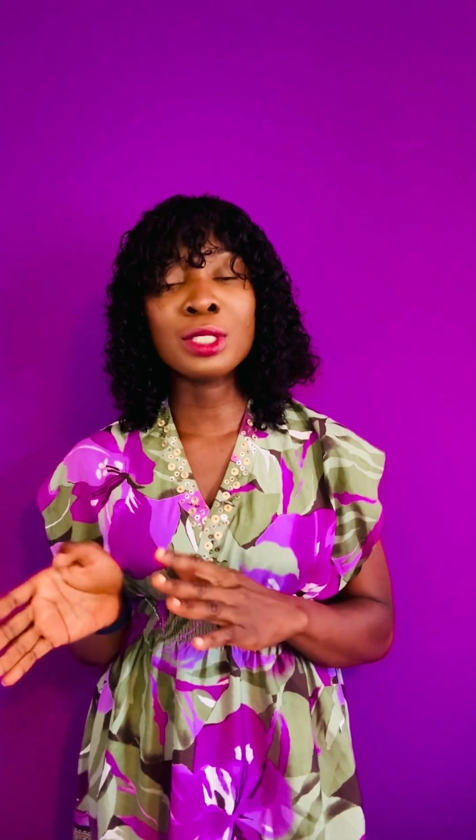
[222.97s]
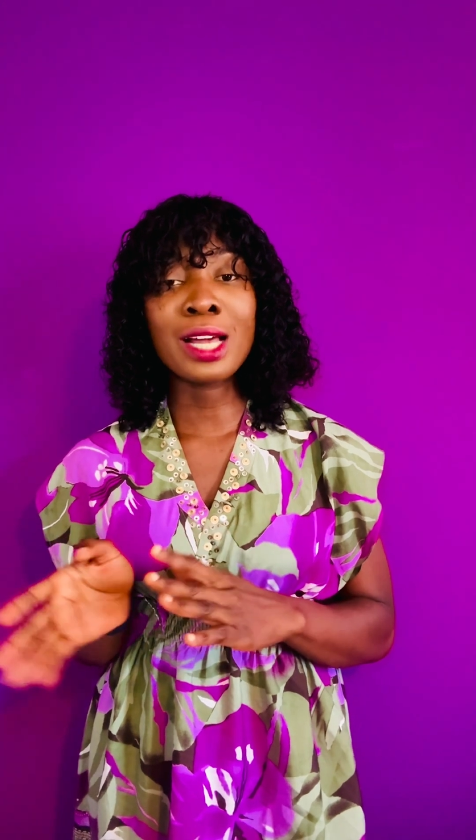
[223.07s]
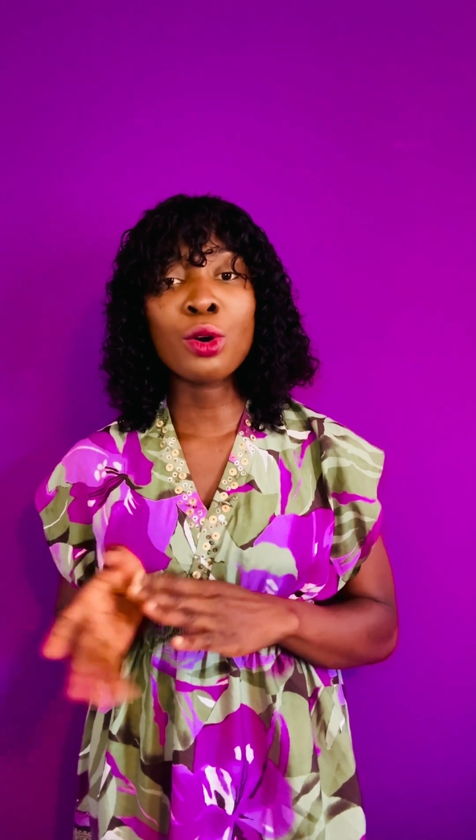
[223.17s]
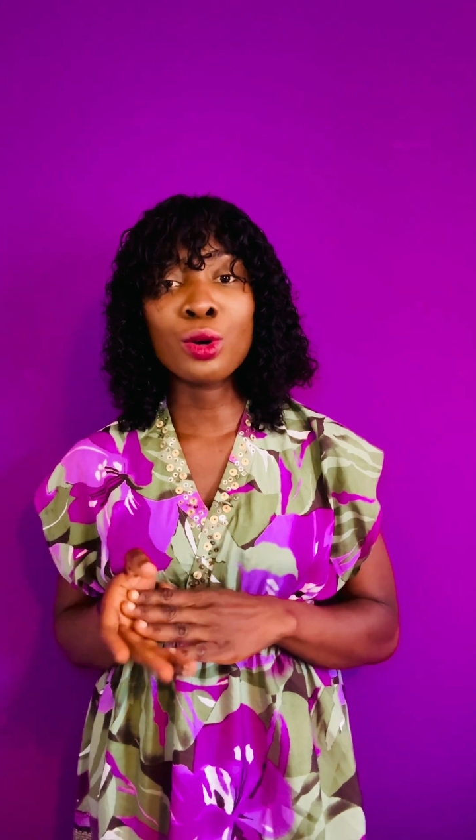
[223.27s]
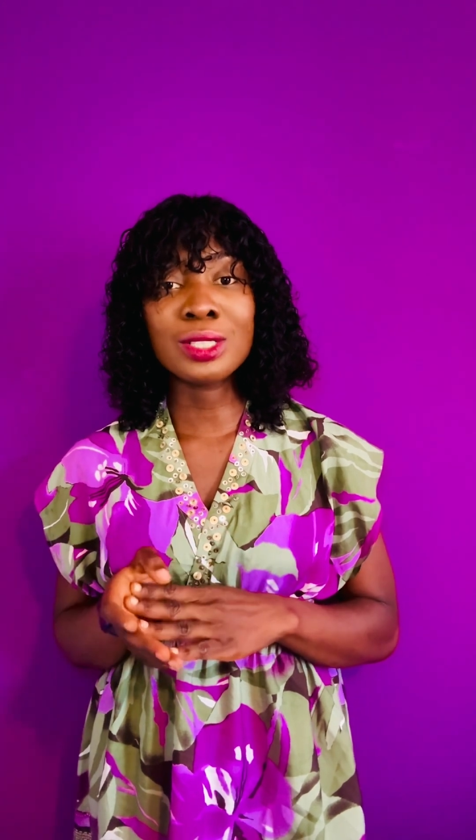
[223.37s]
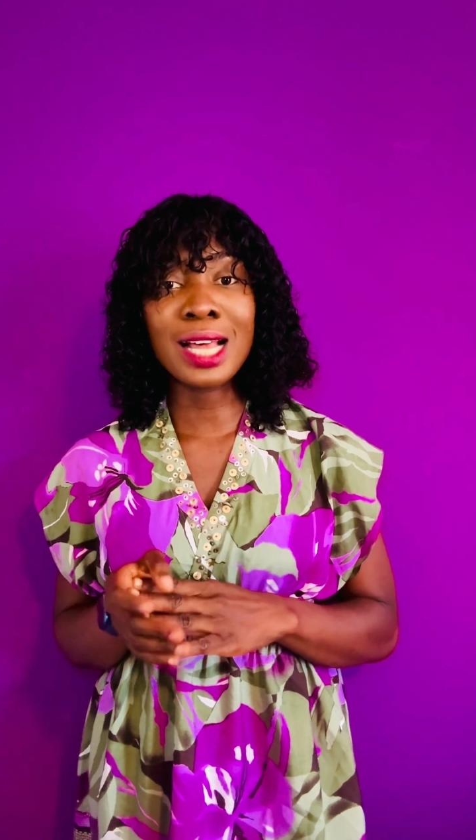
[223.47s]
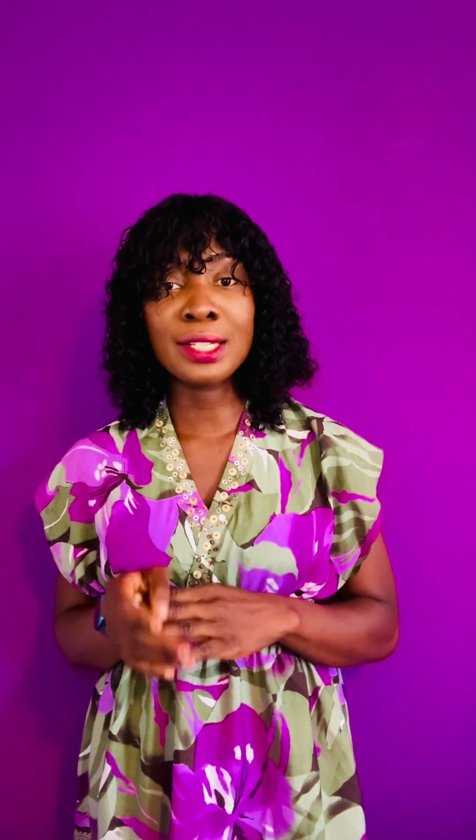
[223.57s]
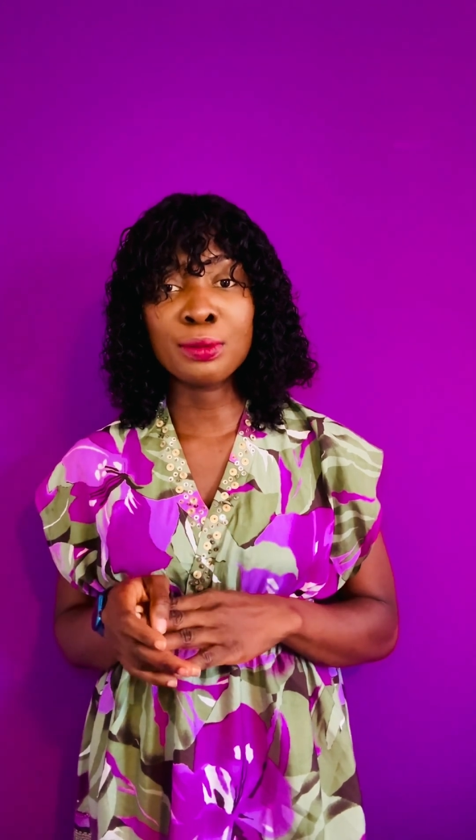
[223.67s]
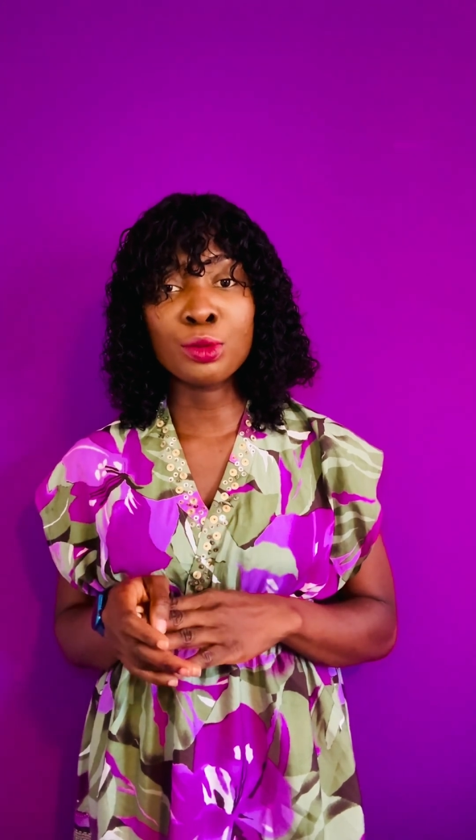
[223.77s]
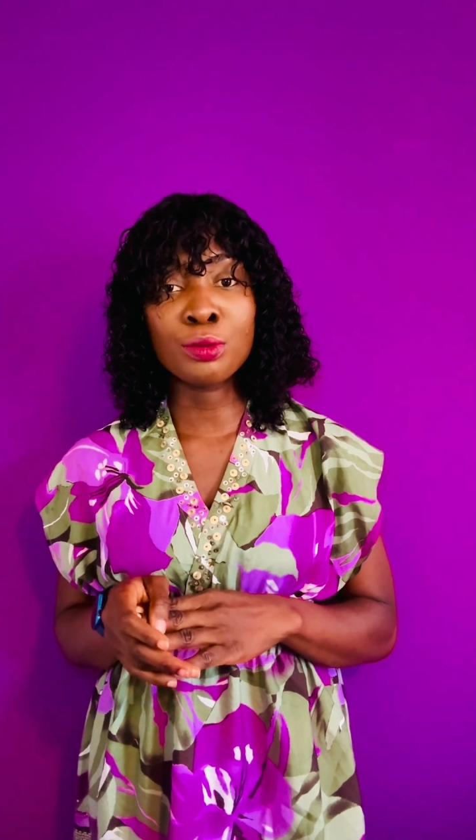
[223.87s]
that costs at
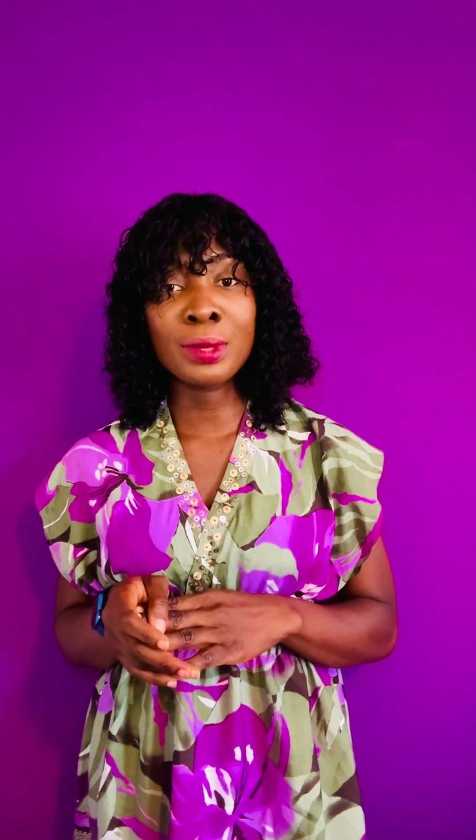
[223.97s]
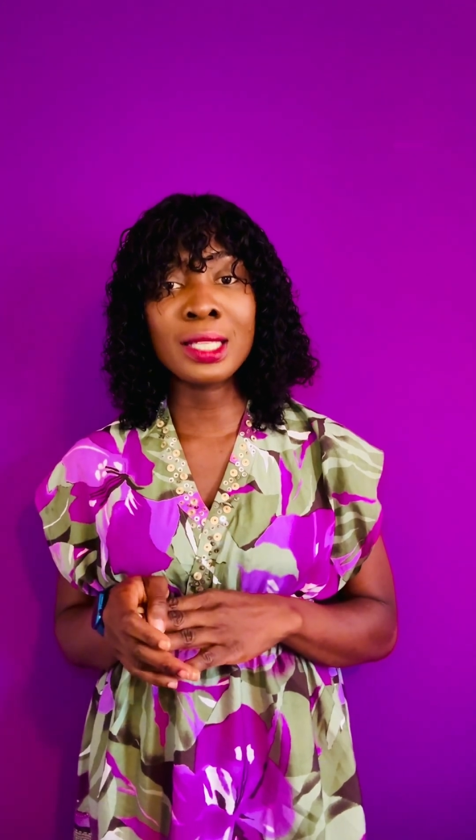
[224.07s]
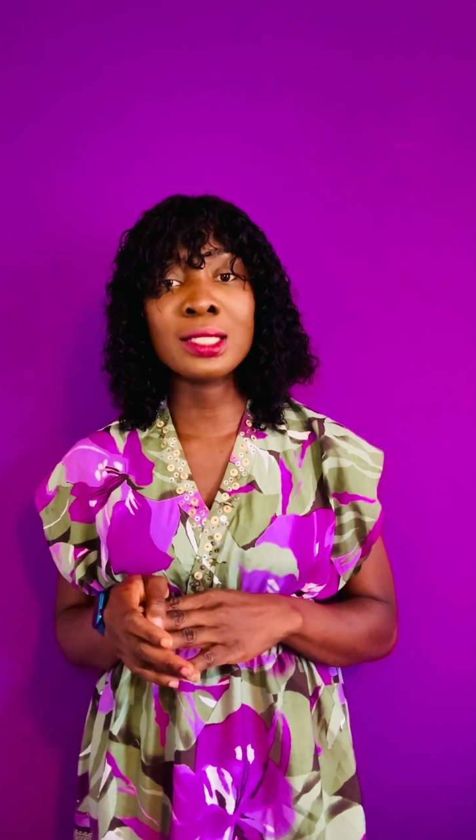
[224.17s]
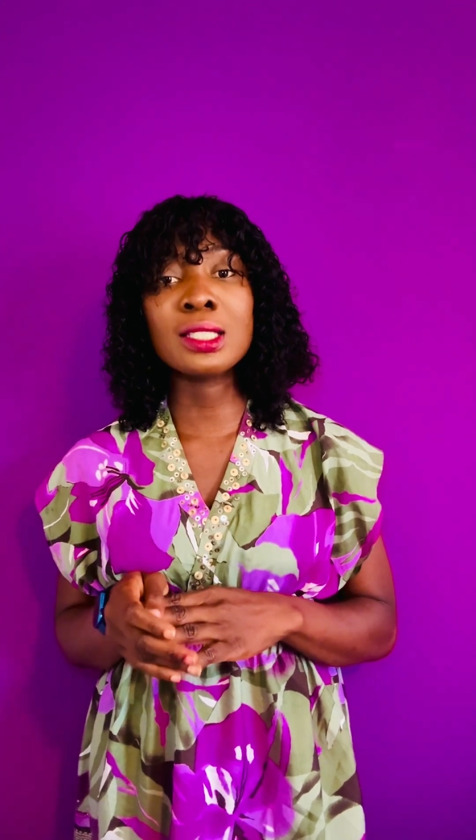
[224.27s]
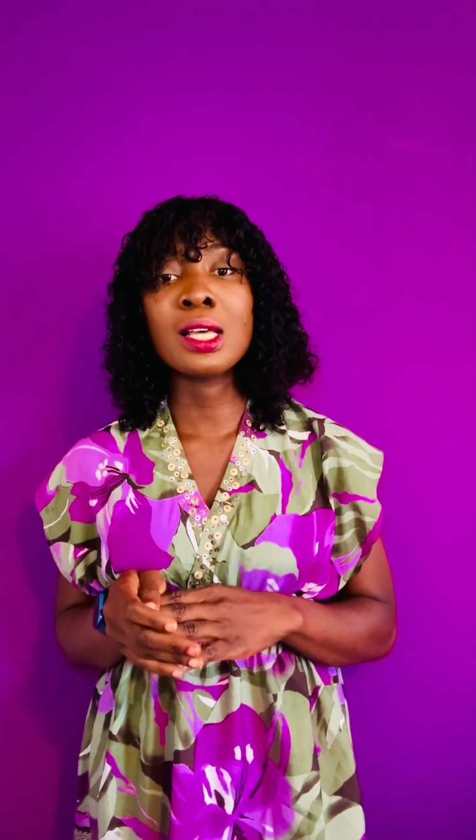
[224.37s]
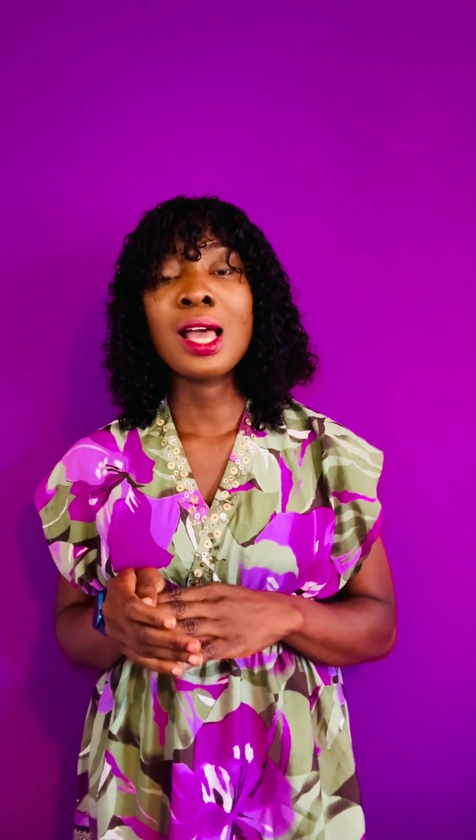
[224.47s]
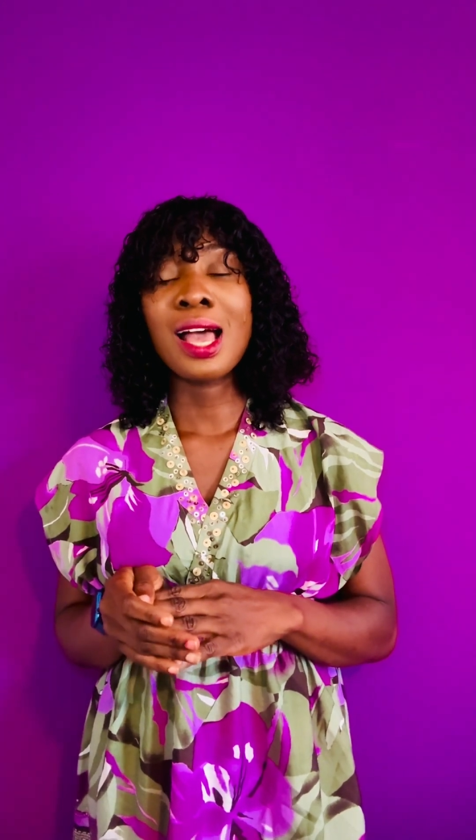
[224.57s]
the moment.